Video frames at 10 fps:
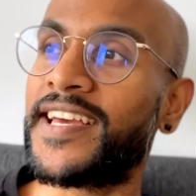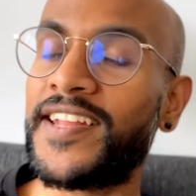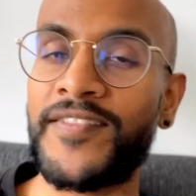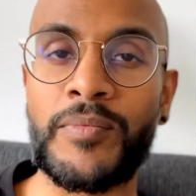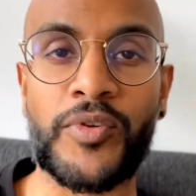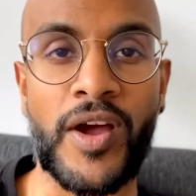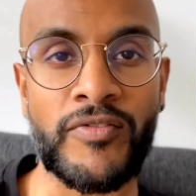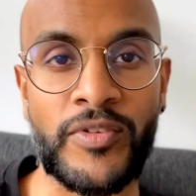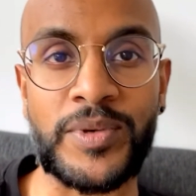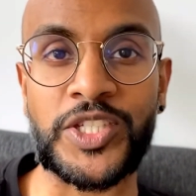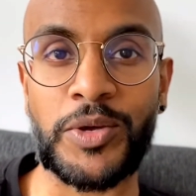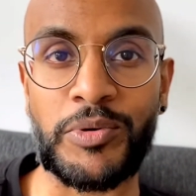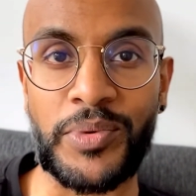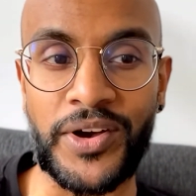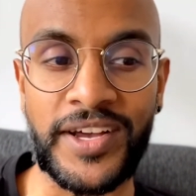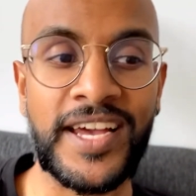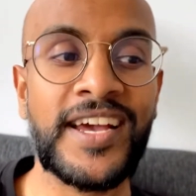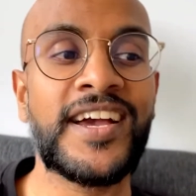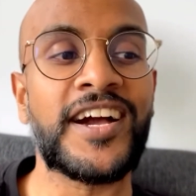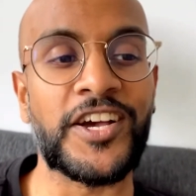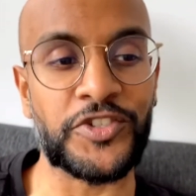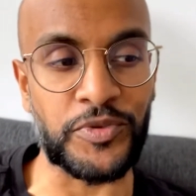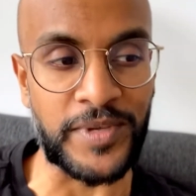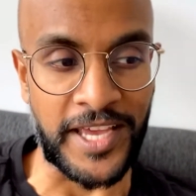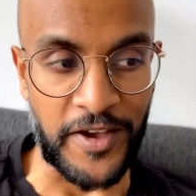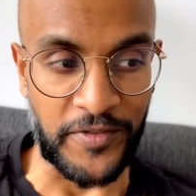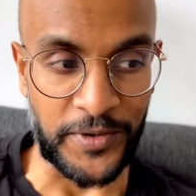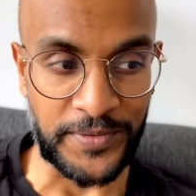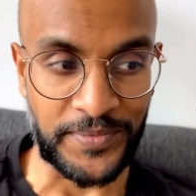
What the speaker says: and if I'm recovering from a stomach bug, I should be careful.